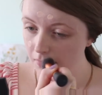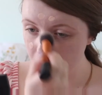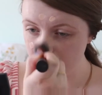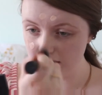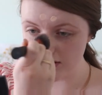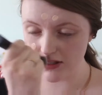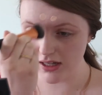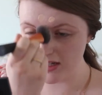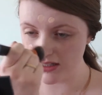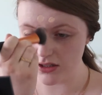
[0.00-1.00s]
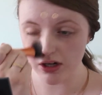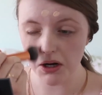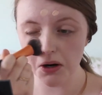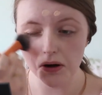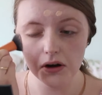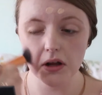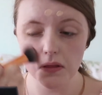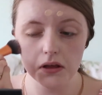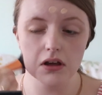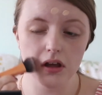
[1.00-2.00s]
I need to try harder, I
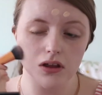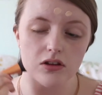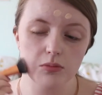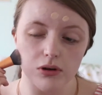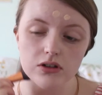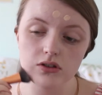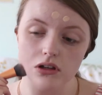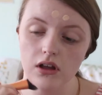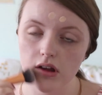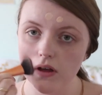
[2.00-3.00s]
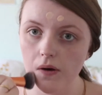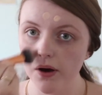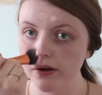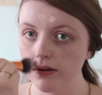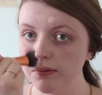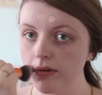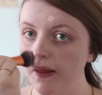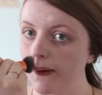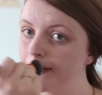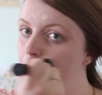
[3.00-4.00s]
think, to brush. I
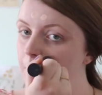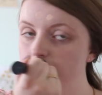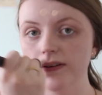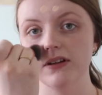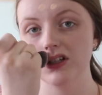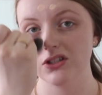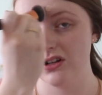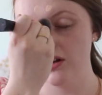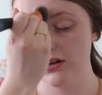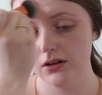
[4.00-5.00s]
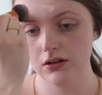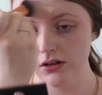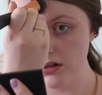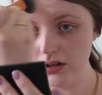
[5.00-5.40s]
like to put this foundation on